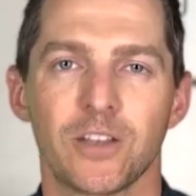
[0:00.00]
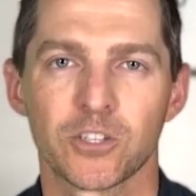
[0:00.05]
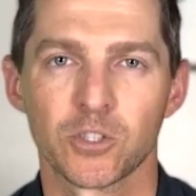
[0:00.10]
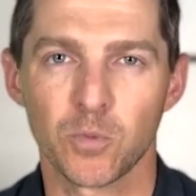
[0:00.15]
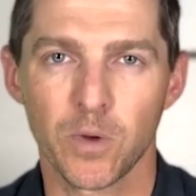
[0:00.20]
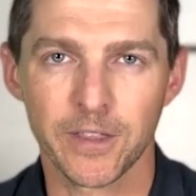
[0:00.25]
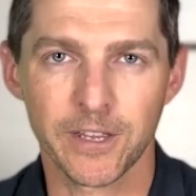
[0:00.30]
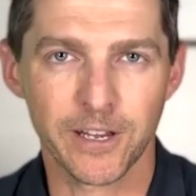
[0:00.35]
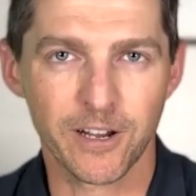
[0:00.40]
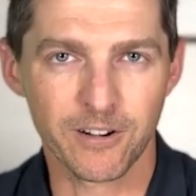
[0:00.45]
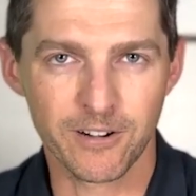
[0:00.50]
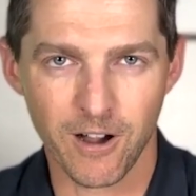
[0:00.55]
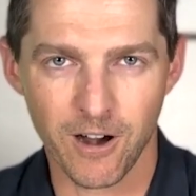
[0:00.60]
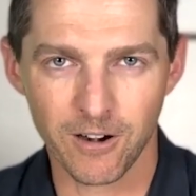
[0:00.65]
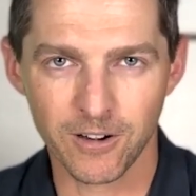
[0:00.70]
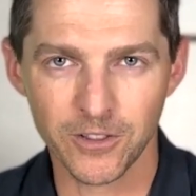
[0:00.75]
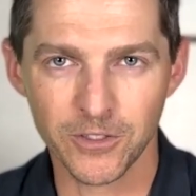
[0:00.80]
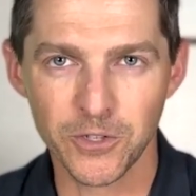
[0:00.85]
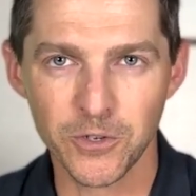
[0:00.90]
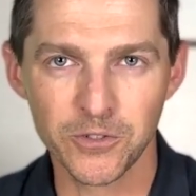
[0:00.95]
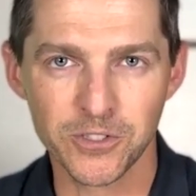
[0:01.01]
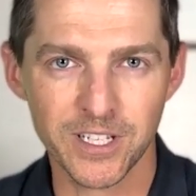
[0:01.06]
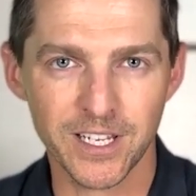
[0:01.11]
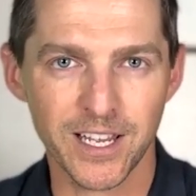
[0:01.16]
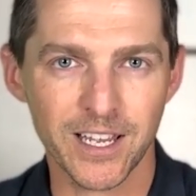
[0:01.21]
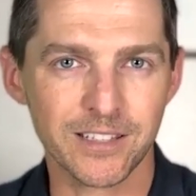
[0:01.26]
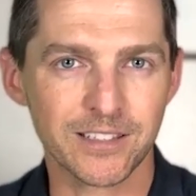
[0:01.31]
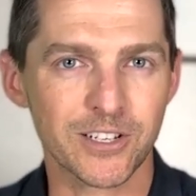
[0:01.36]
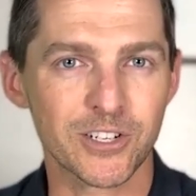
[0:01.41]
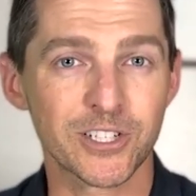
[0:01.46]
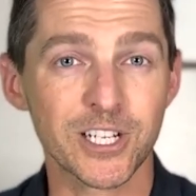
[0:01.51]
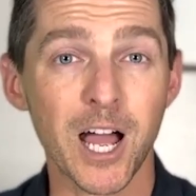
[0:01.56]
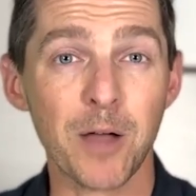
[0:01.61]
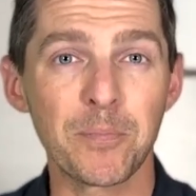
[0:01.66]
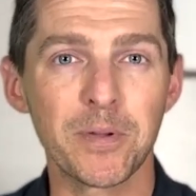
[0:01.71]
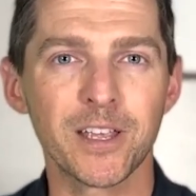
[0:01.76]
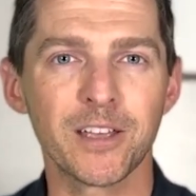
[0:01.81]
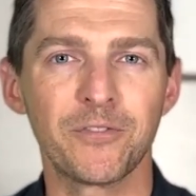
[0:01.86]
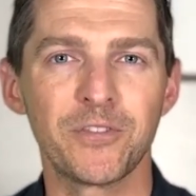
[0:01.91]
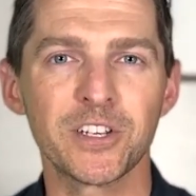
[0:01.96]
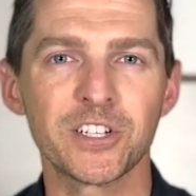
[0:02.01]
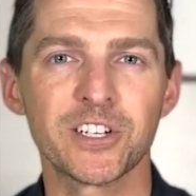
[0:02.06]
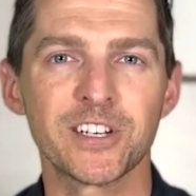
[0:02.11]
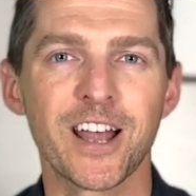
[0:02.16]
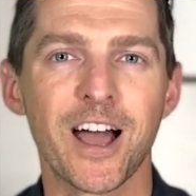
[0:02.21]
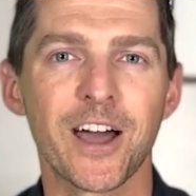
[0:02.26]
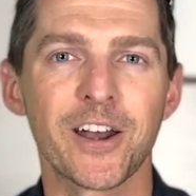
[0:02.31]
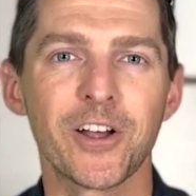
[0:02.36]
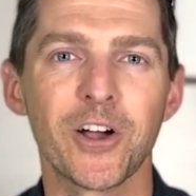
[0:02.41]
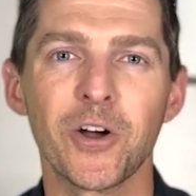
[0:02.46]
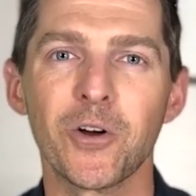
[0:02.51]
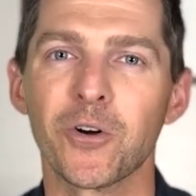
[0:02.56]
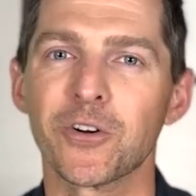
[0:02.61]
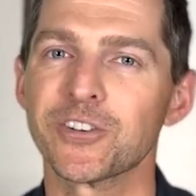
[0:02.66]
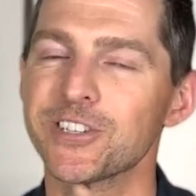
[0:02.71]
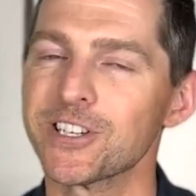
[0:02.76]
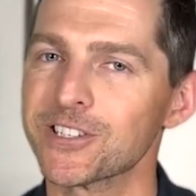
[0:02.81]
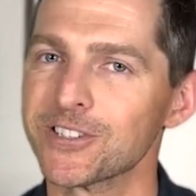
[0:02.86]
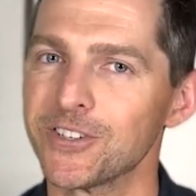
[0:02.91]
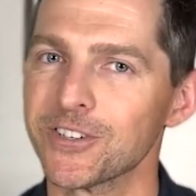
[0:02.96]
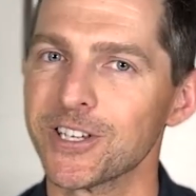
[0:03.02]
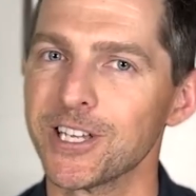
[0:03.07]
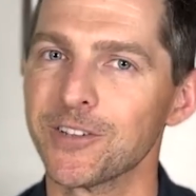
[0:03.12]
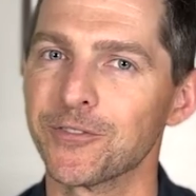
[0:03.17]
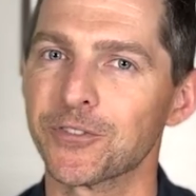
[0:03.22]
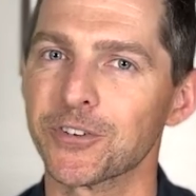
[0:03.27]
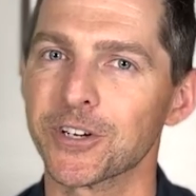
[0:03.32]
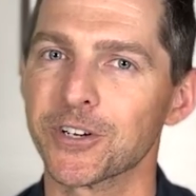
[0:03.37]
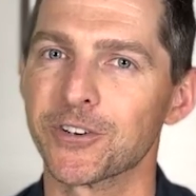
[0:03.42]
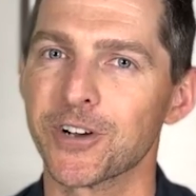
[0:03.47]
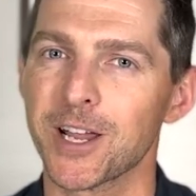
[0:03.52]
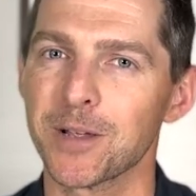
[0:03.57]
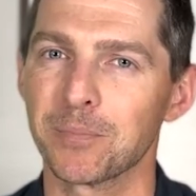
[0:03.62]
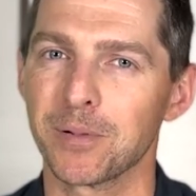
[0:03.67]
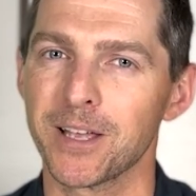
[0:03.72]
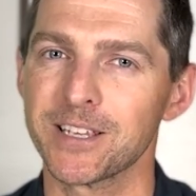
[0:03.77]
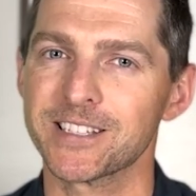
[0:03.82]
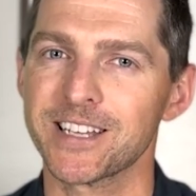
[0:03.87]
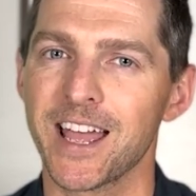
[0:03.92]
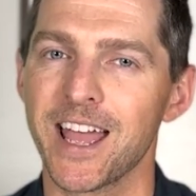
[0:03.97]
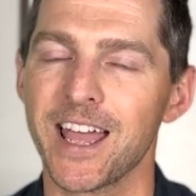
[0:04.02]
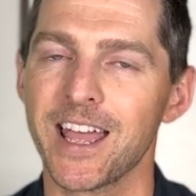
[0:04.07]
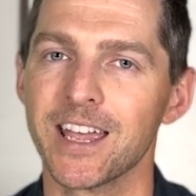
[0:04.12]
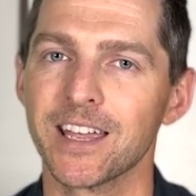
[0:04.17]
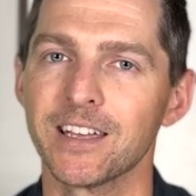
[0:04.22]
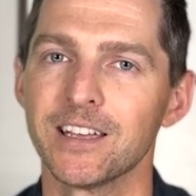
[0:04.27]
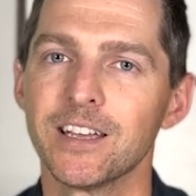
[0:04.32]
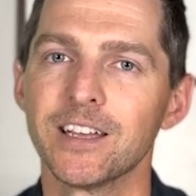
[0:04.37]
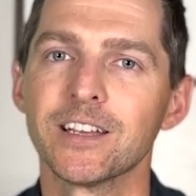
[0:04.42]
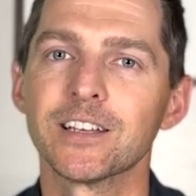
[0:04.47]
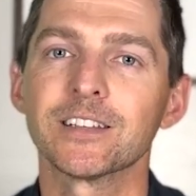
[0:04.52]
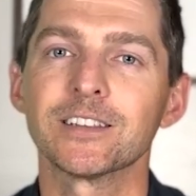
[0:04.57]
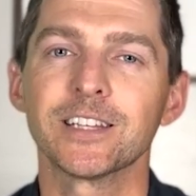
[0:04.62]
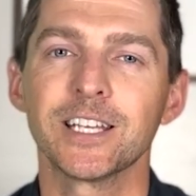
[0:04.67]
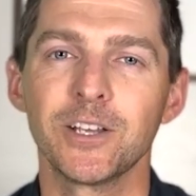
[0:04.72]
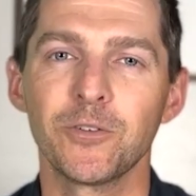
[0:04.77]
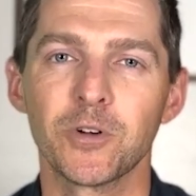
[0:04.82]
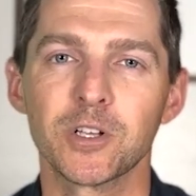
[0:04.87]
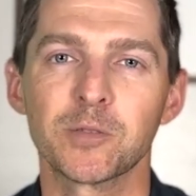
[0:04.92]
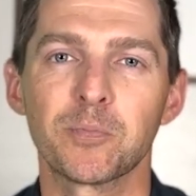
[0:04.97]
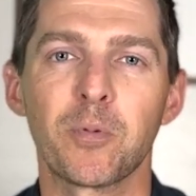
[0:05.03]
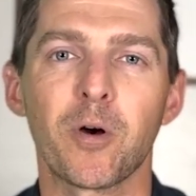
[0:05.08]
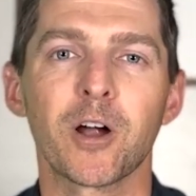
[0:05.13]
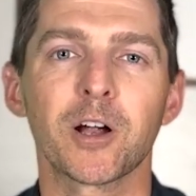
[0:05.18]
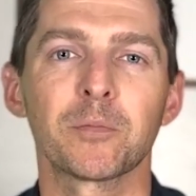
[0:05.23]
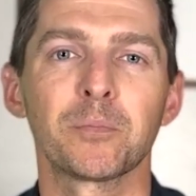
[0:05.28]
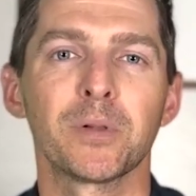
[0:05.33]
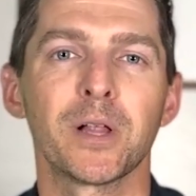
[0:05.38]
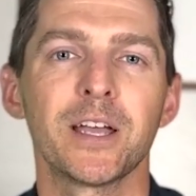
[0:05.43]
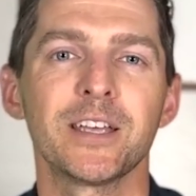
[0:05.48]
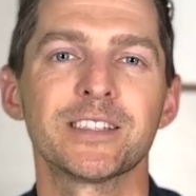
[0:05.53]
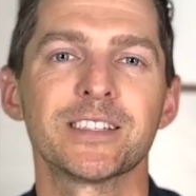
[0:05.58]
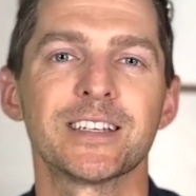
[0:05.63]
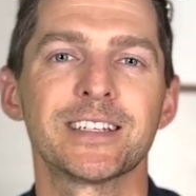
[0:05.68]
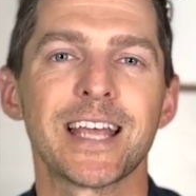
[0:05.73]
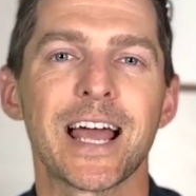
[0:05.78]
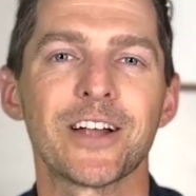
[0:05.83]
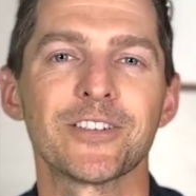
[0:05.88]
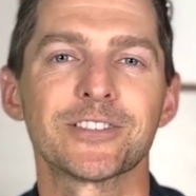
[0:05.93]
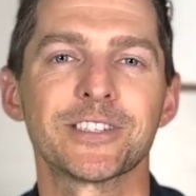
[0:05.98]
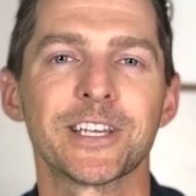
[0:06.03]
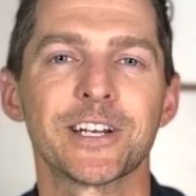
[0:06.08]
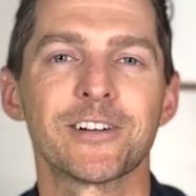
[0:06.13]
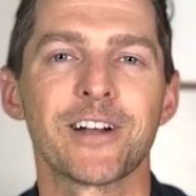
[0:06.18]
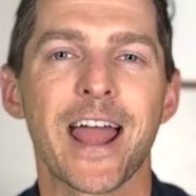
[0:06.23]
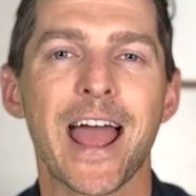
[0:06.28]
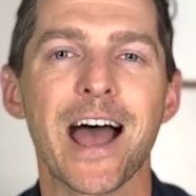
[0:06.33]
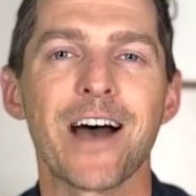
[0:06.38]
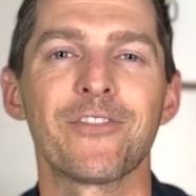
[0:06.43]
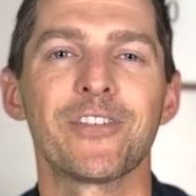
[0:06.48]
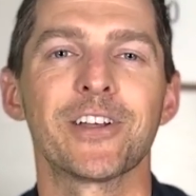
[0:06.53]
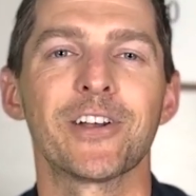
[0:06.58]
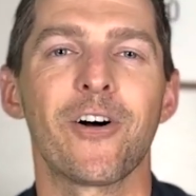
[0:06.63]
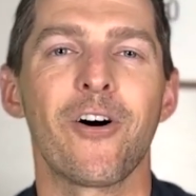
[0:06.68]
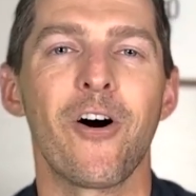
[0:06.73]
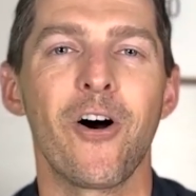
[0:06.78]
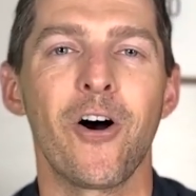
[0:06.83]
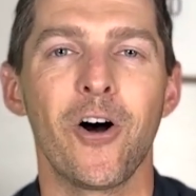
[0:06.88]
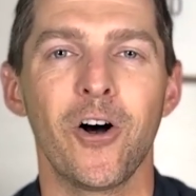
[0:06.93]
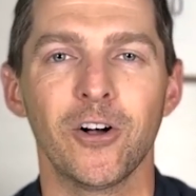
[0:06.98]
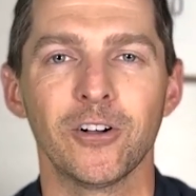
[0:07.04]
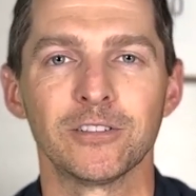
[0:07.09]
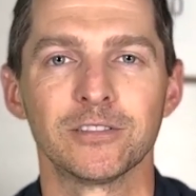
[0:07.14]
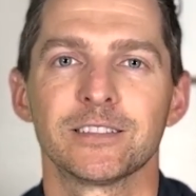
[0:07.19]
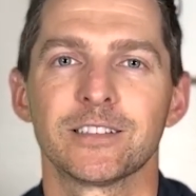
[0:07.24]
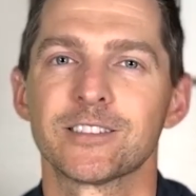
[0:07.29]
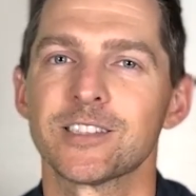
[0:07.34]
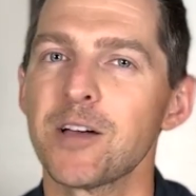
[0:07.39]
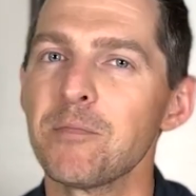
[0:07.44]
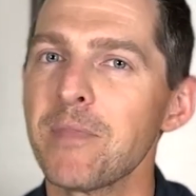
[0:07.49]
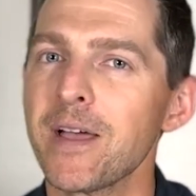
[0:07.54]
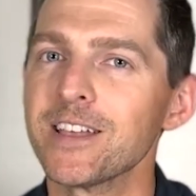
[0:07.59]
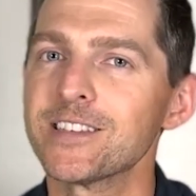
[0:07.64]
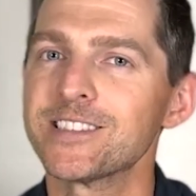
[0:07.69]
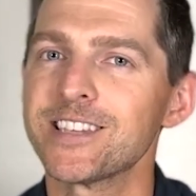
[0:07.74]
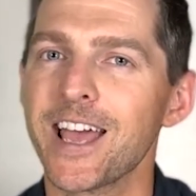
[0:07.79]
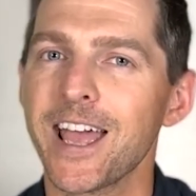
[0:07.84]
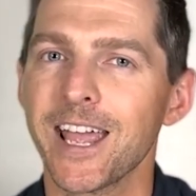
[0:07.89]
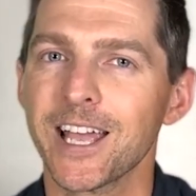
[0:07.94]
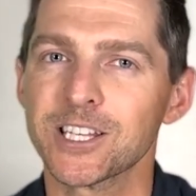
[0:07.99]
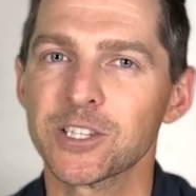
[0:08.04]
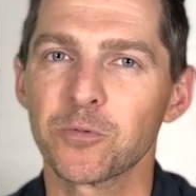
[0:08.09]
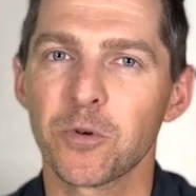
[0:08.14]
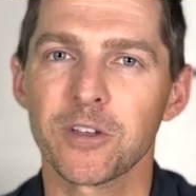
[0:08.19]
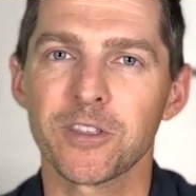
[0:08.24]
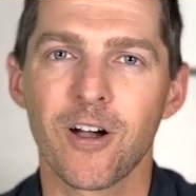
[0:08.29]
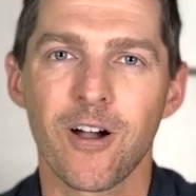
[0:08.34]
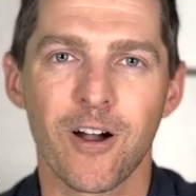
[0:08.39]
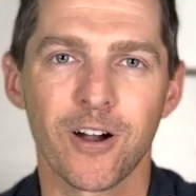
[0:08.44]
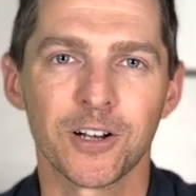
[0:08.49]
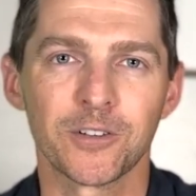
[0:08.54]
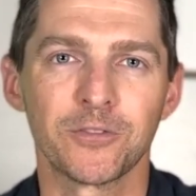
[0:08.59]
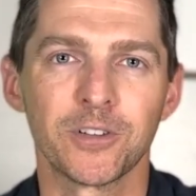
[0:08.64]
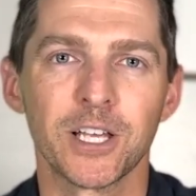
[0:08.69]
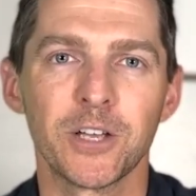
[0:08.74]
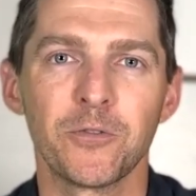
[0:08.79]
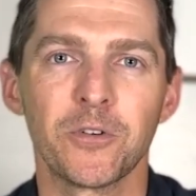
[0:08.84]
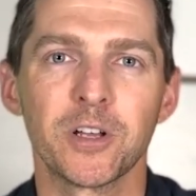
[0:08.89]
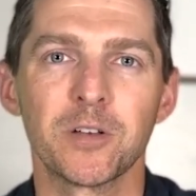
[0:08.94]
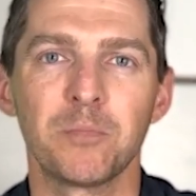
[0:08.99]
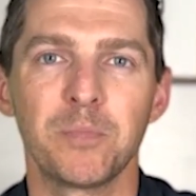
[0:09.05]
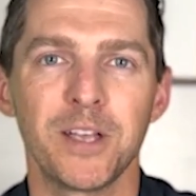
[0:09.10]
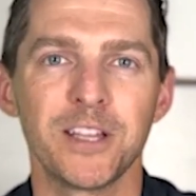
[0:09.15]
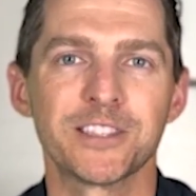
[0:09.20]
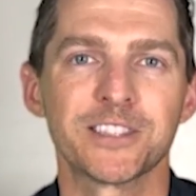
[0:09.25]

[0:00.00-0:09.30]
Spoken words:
So whether you're an art enthusiast, a shopping aficionado, or just looking for a great place to hang, Leawood's Park Place and Town Center have it all. Some may say it's where the heart of Leawood beats